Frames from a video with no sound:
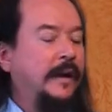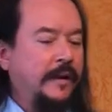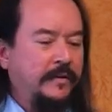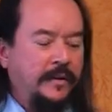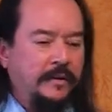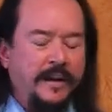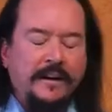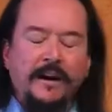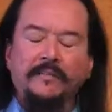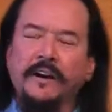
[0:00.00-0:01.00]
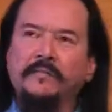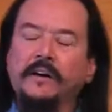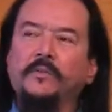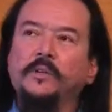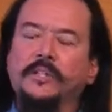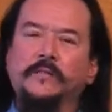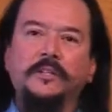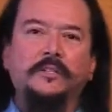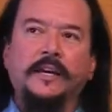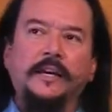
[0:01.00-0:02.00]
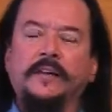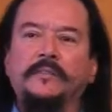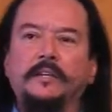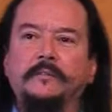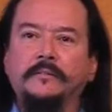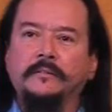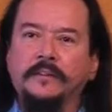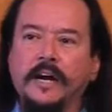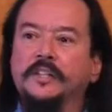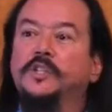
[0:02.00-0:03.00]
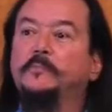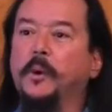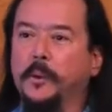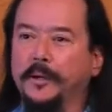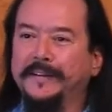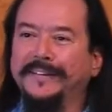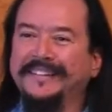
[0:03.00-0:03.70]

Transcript: And then, I've always loved this, and then God spoke.